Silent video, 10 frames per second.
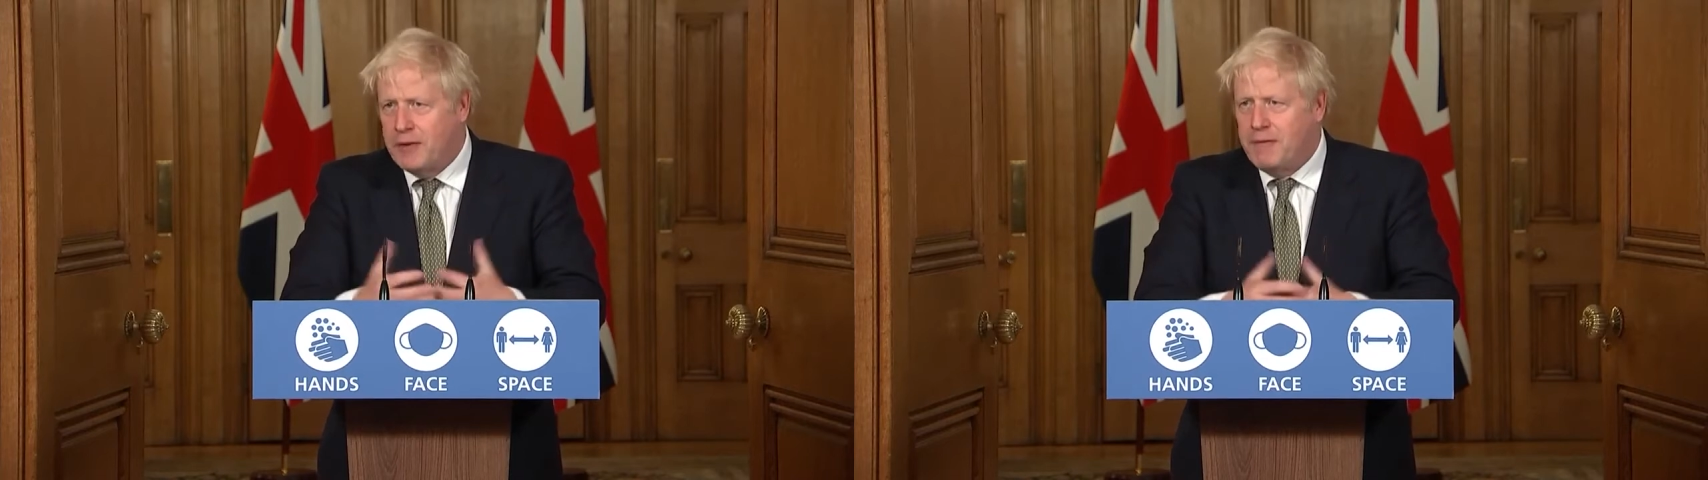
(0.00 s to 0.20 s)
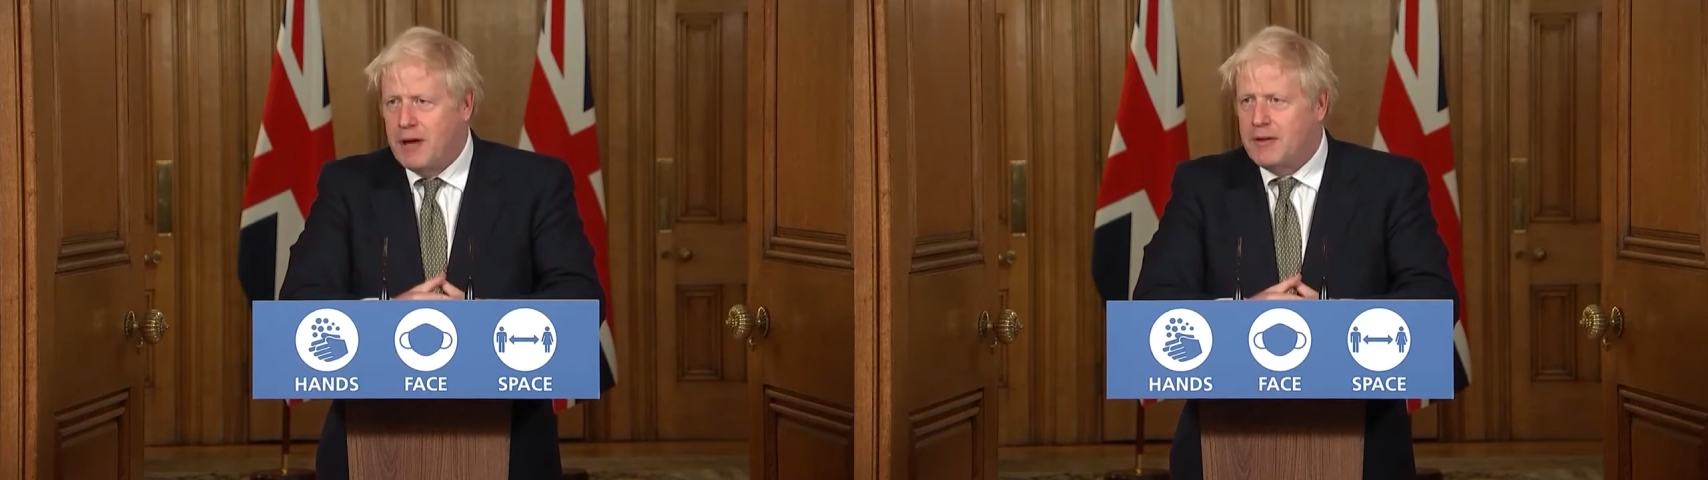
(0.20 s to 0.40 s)

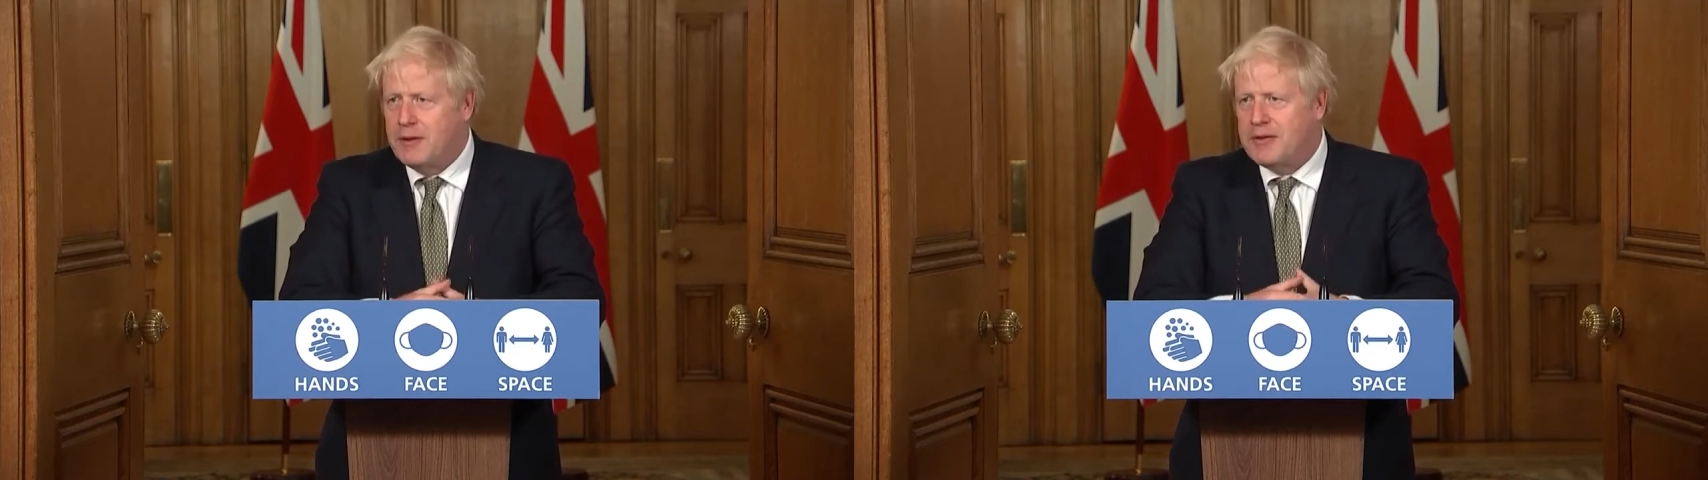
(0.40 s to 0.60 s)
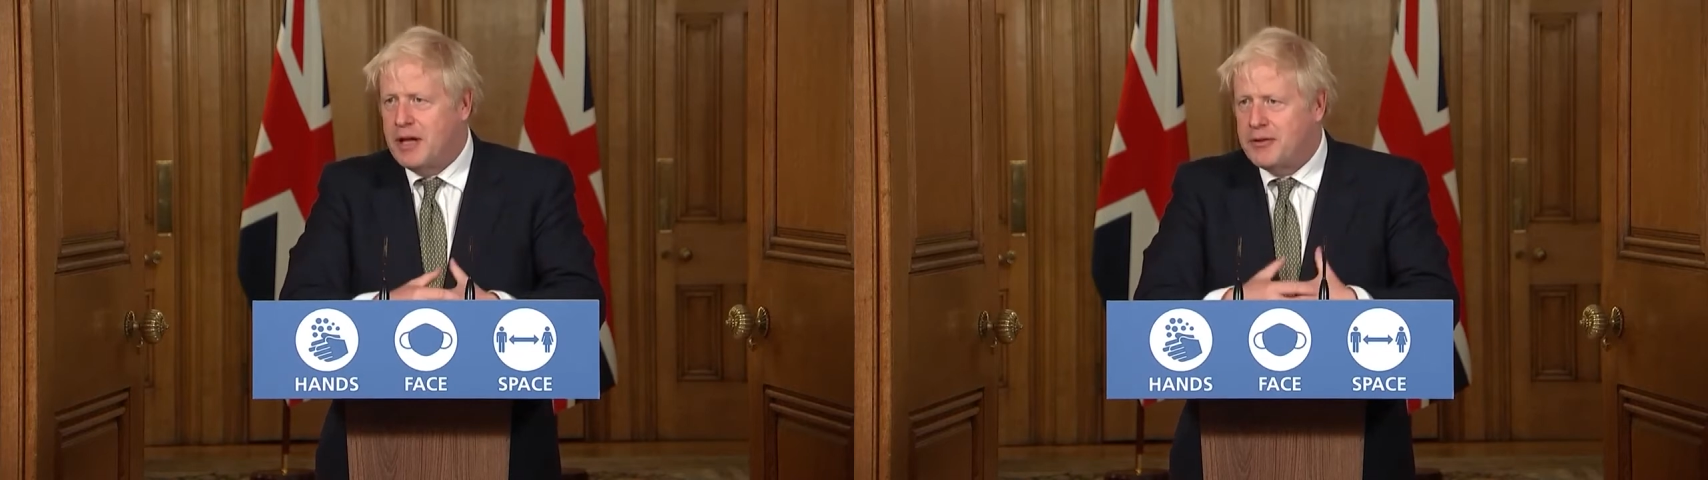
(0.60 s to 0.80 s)
fight
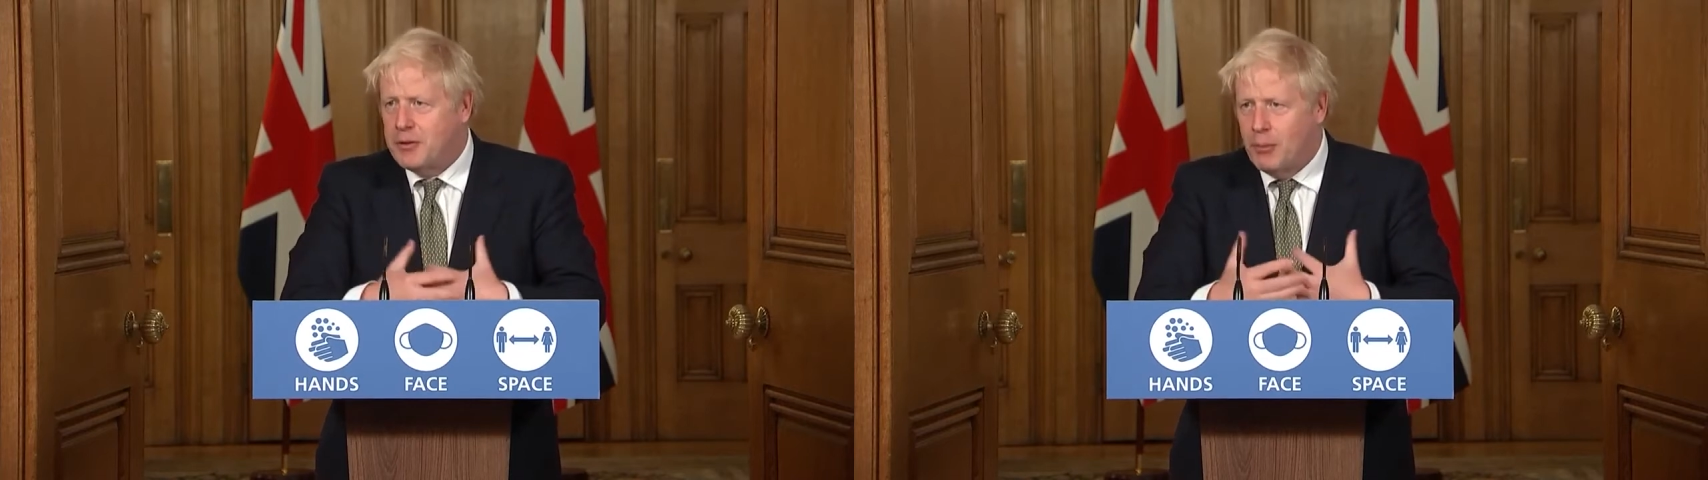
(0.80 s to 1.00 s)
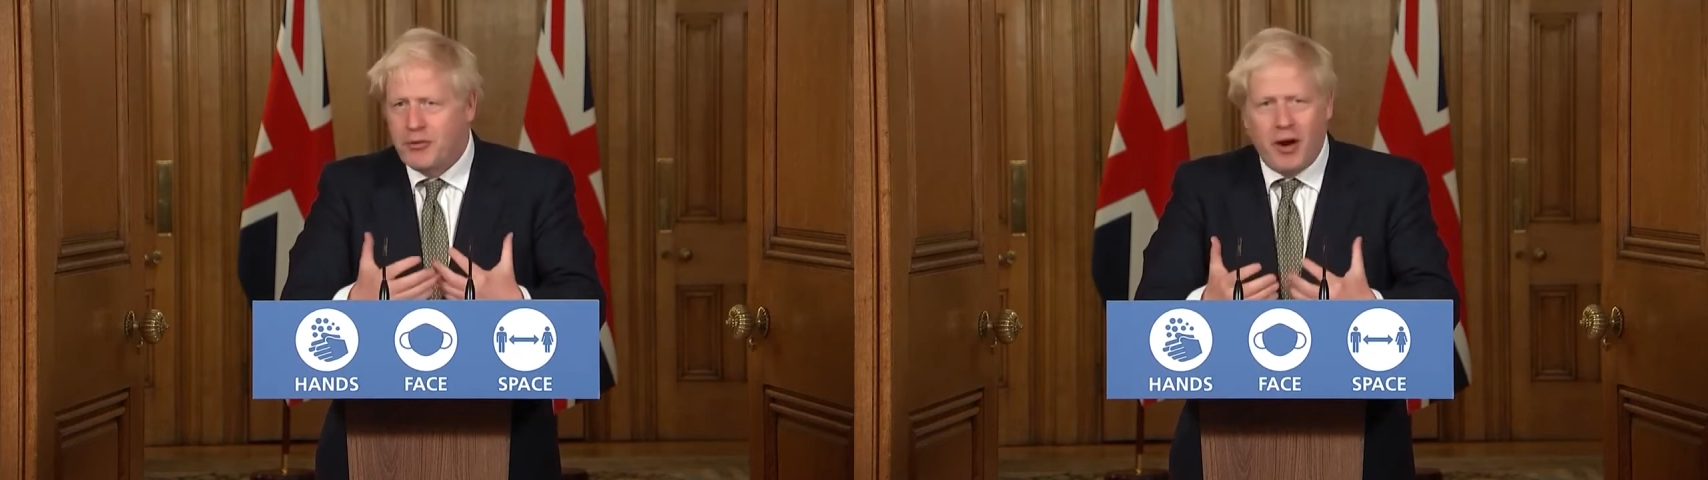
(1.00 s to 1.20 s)
this. Let's
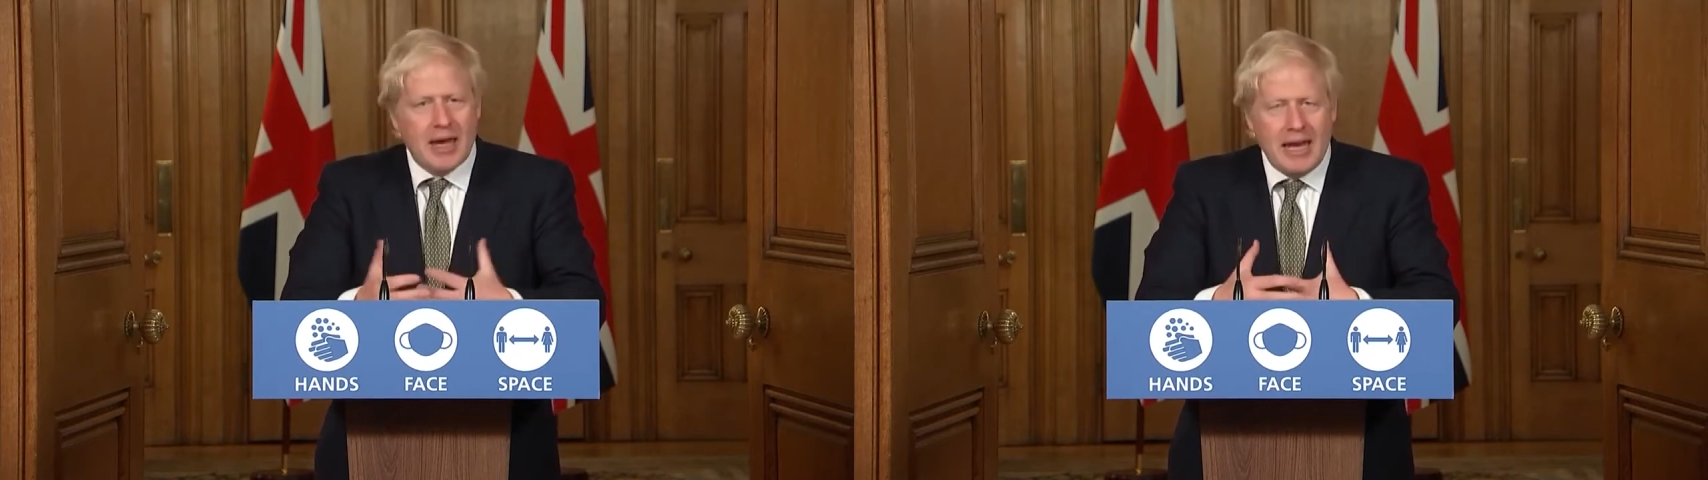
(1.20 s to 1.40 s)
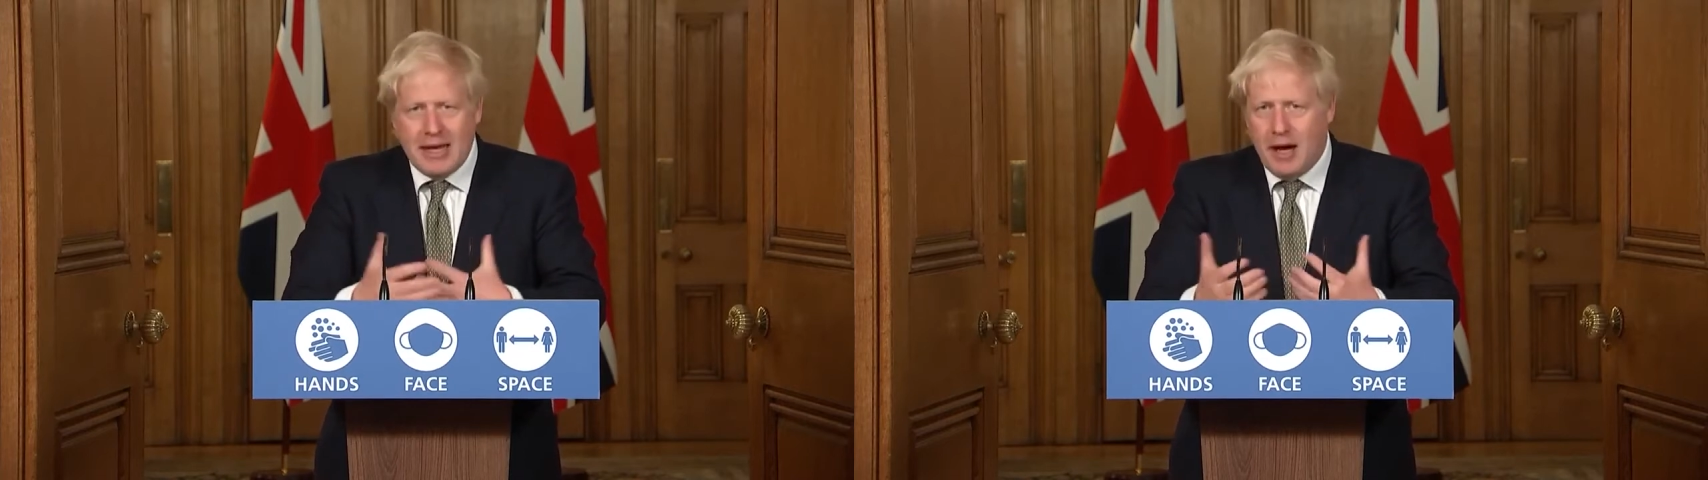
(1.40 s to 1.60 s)
stop trying
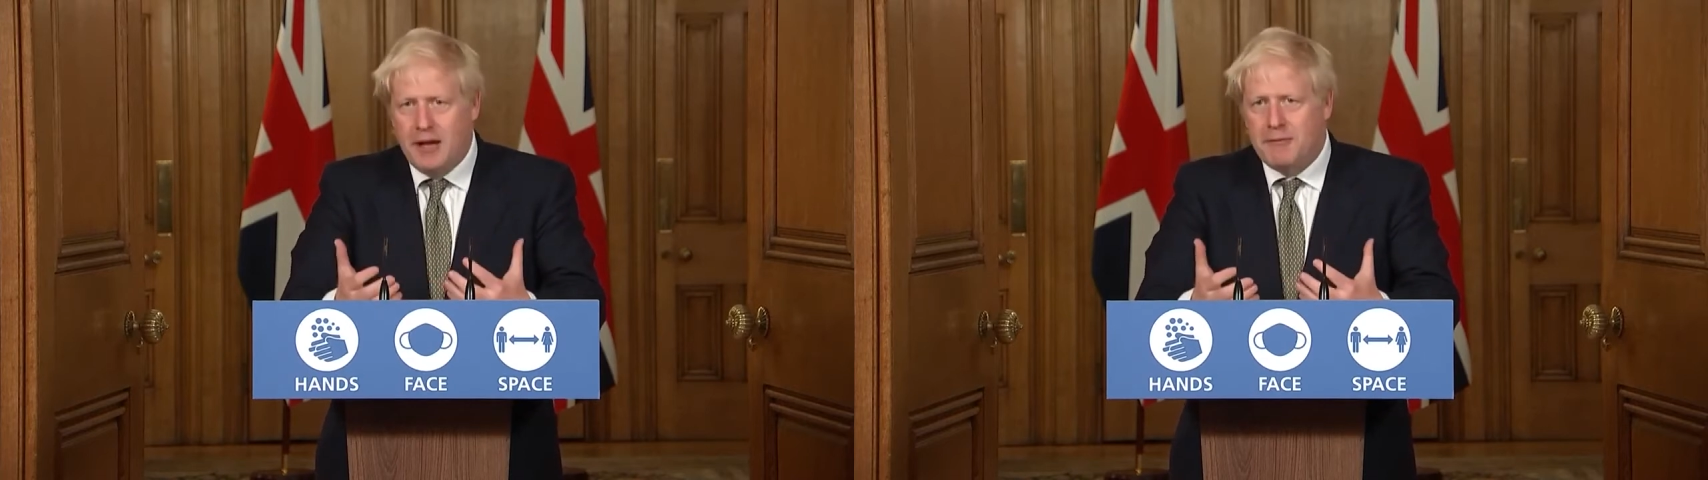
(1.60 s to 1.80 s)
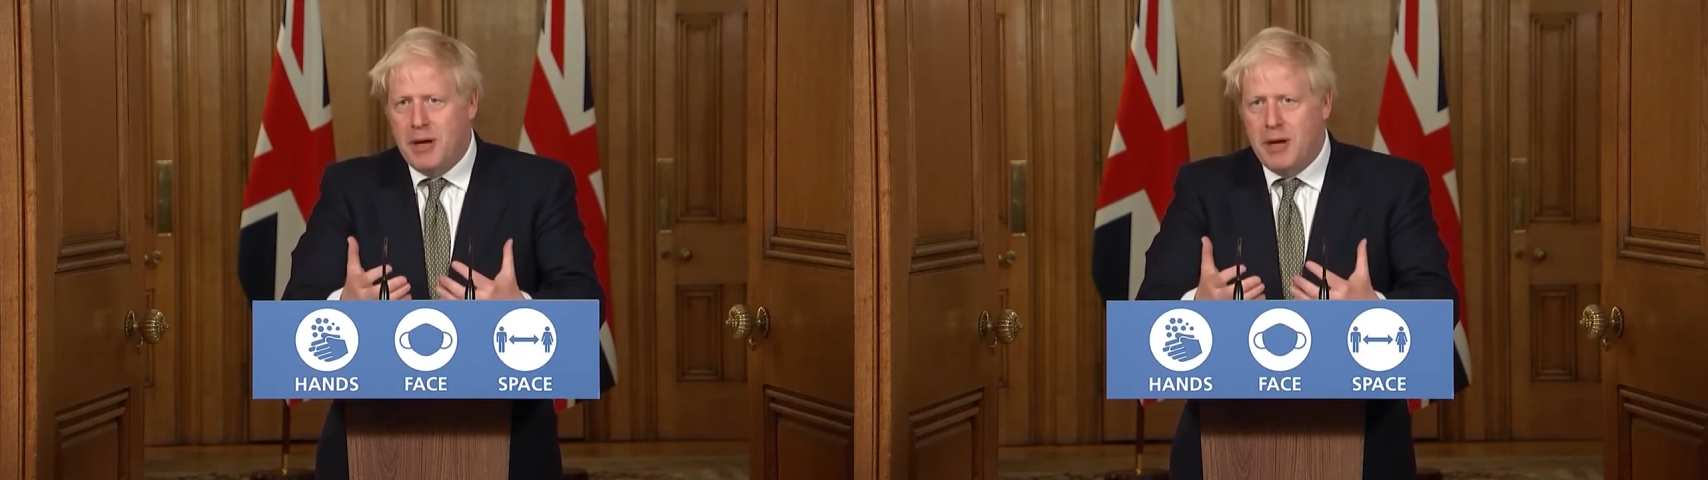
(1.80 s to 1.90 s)
any kind of